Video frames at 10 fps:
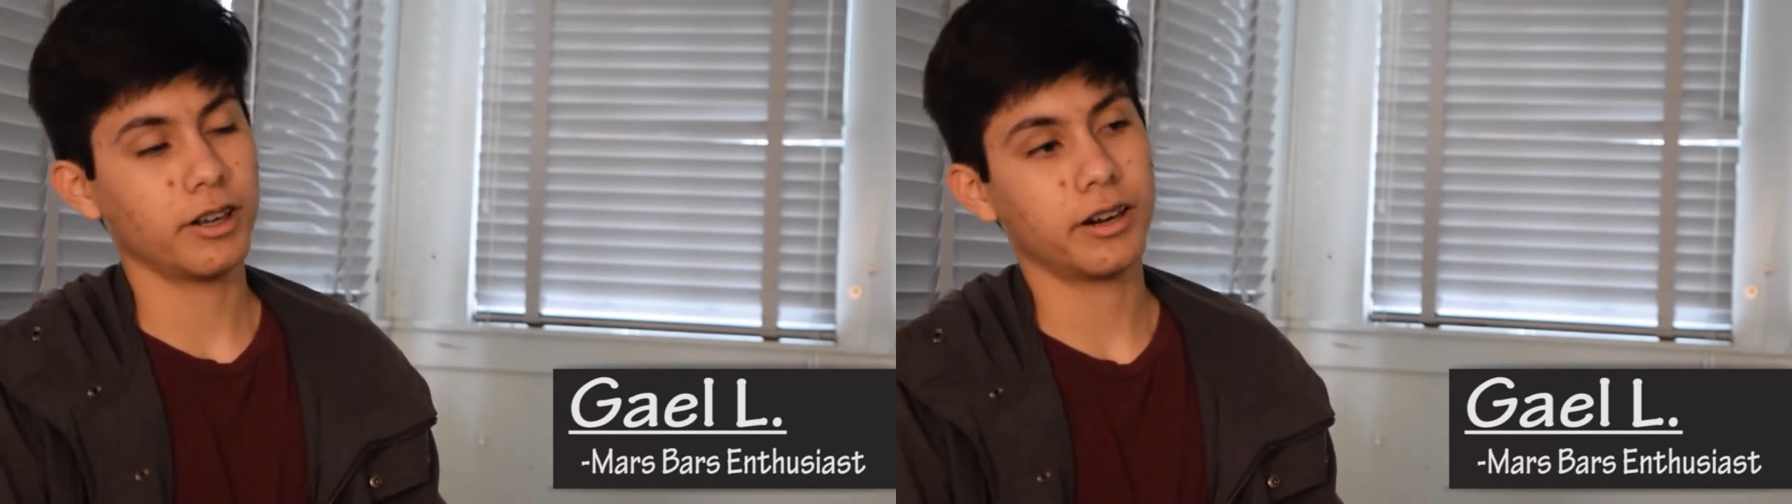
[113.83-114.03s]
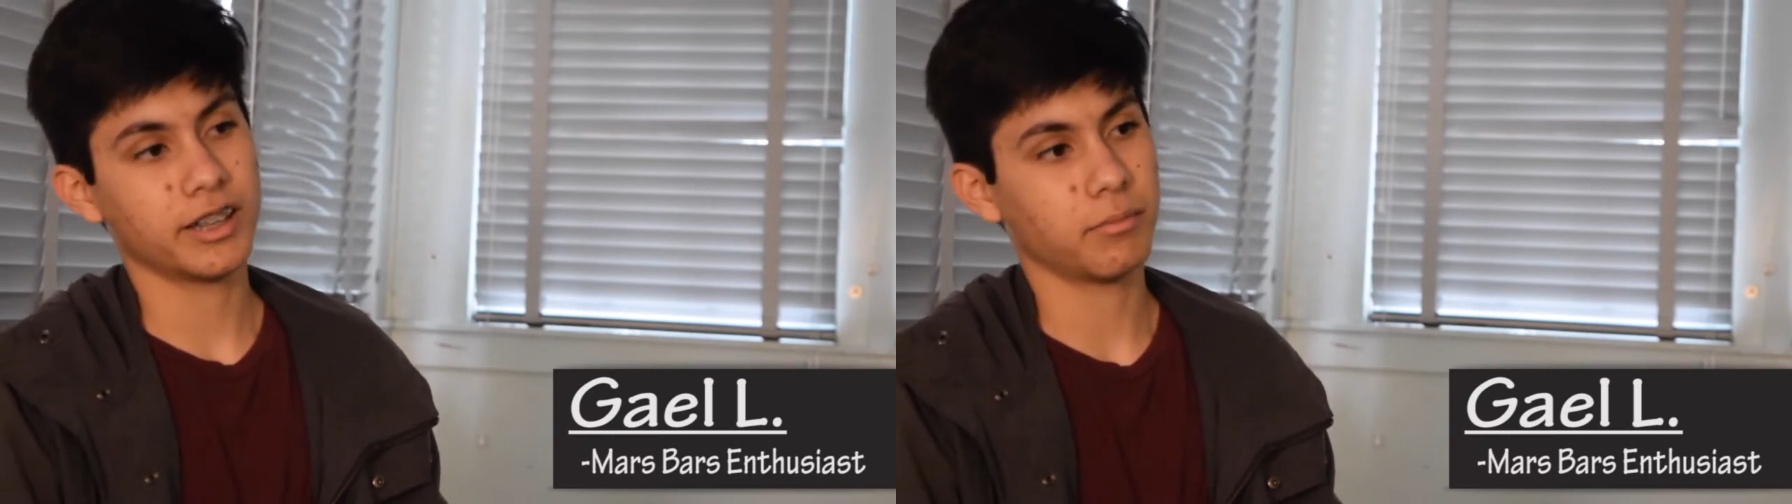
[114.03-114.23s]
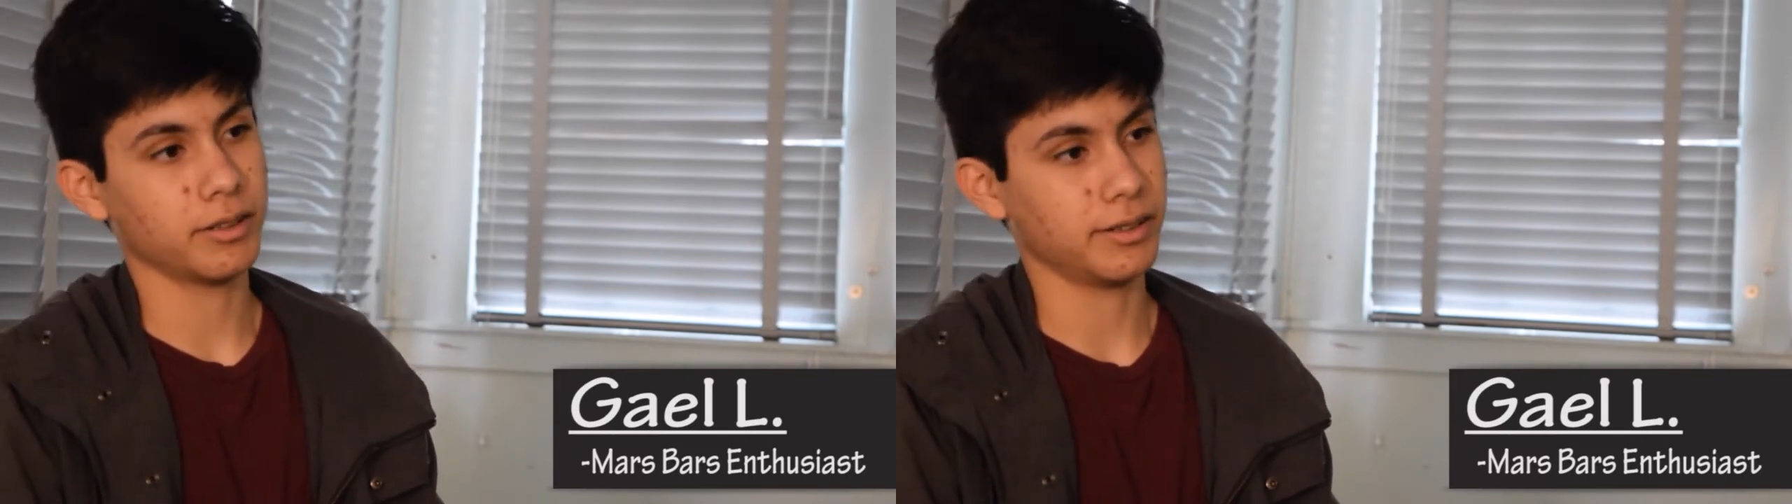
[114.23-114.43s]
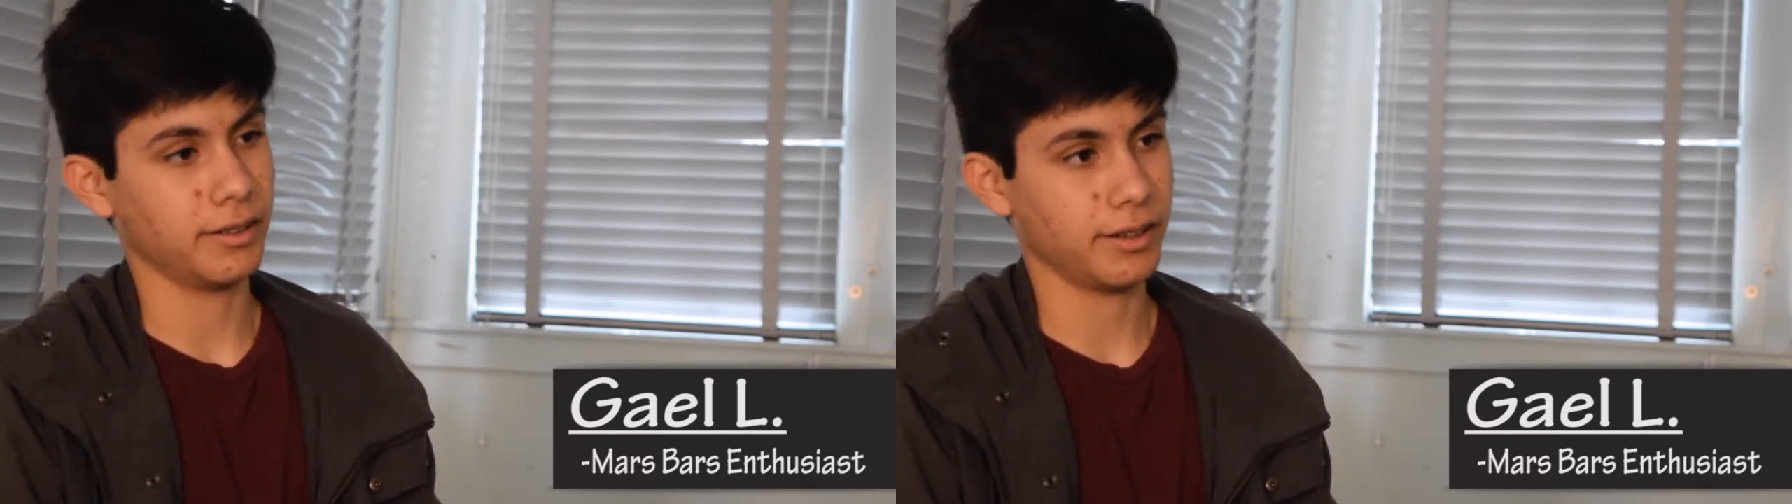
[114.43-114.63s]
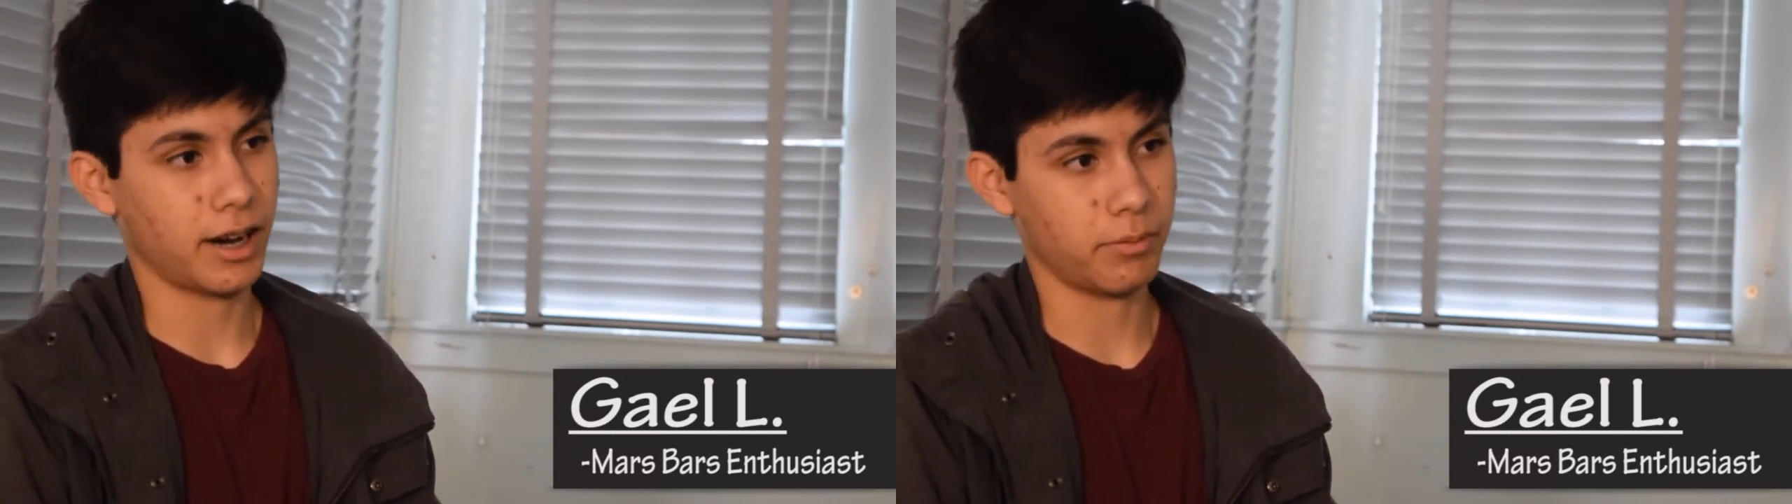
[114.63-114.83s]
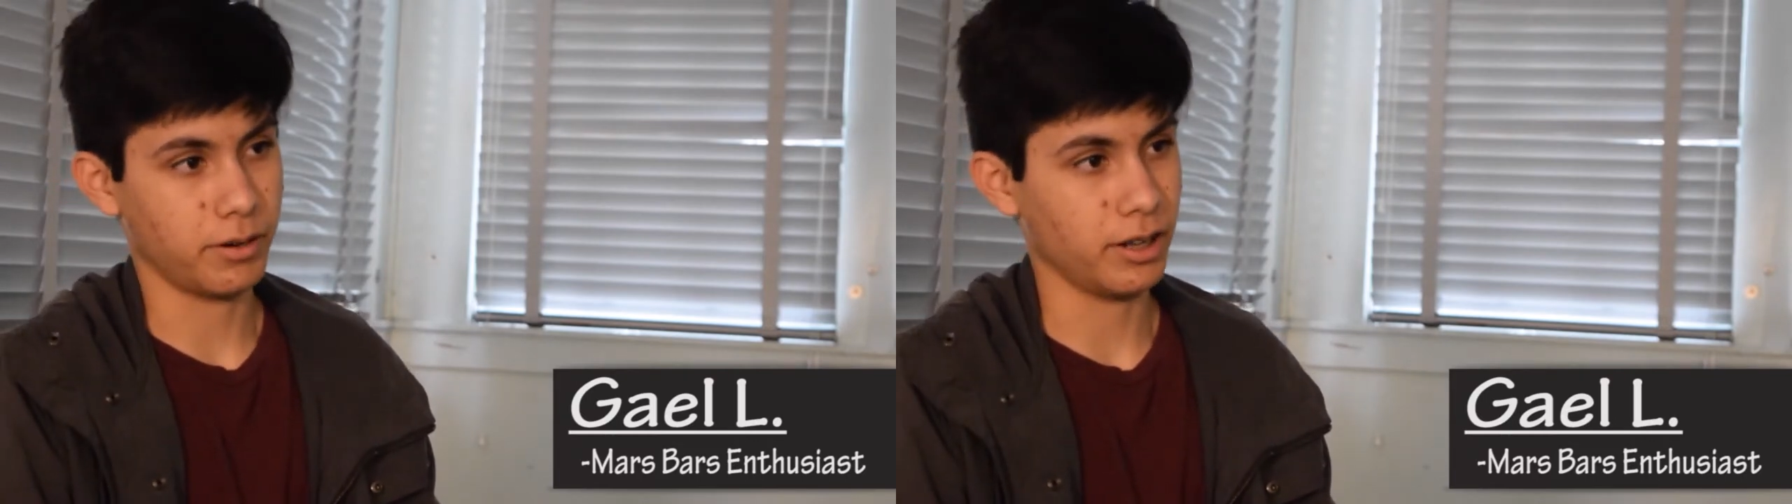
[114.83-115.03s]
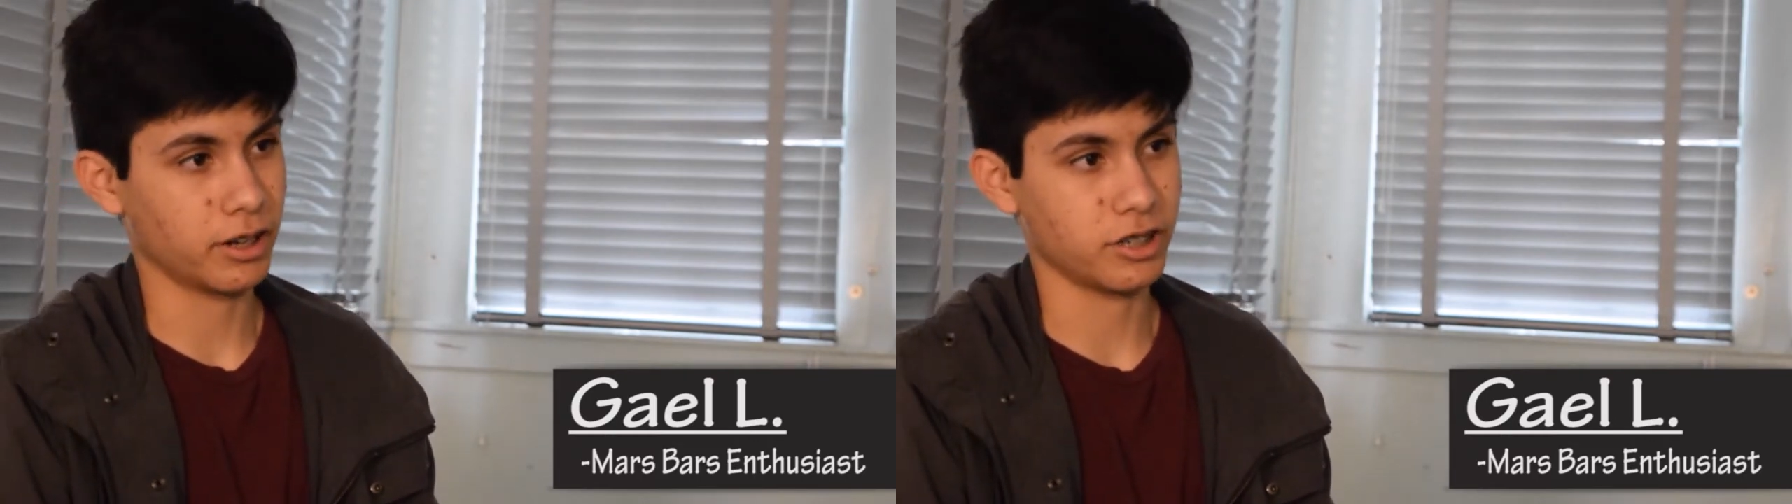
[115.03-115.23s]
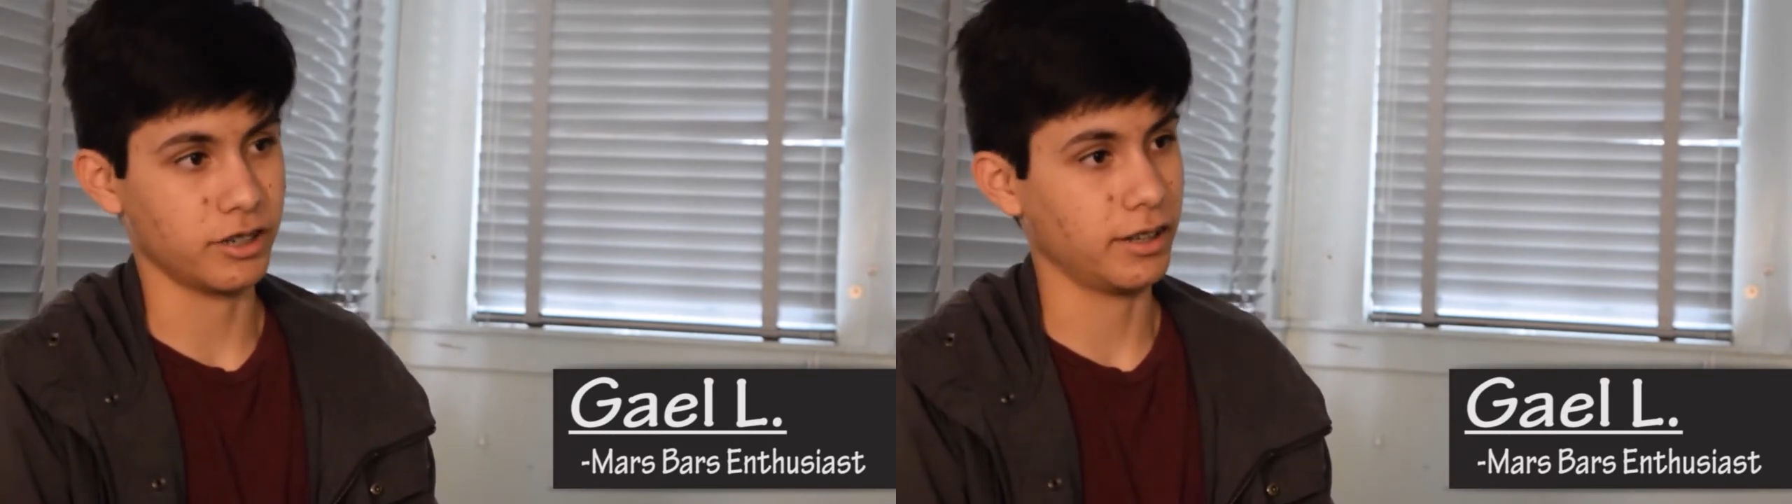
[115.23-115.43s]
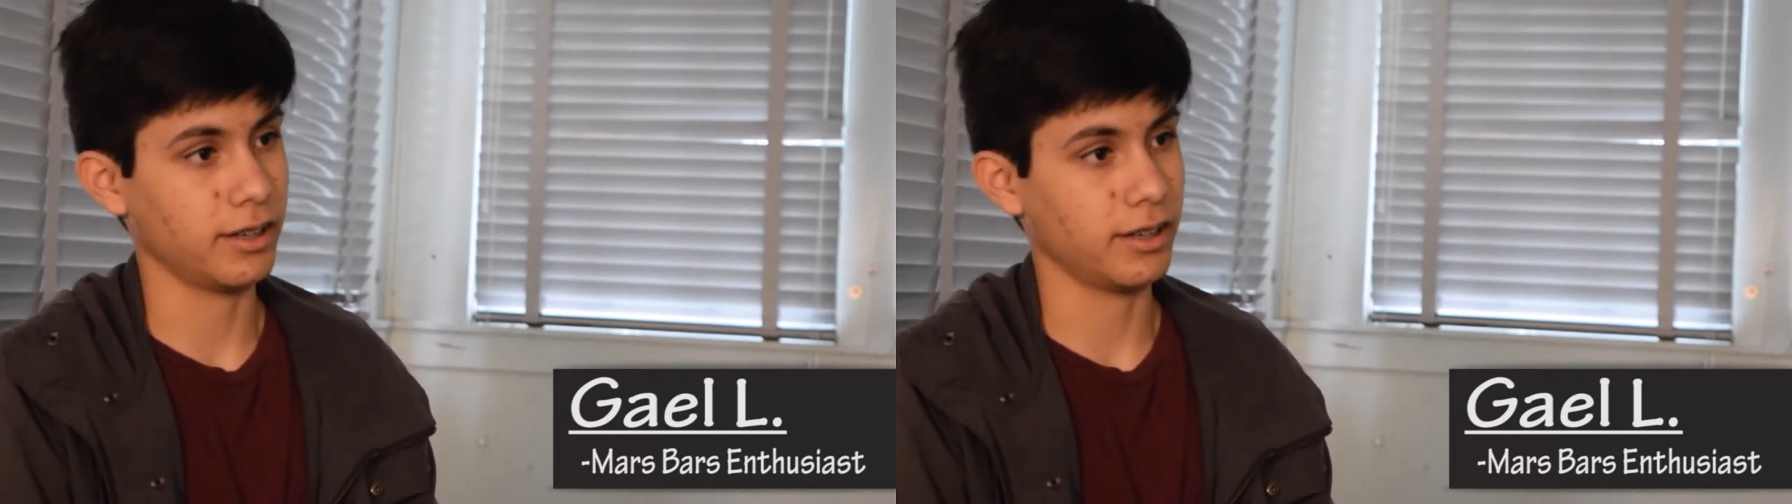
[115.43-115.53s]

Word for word: honest about this entire production,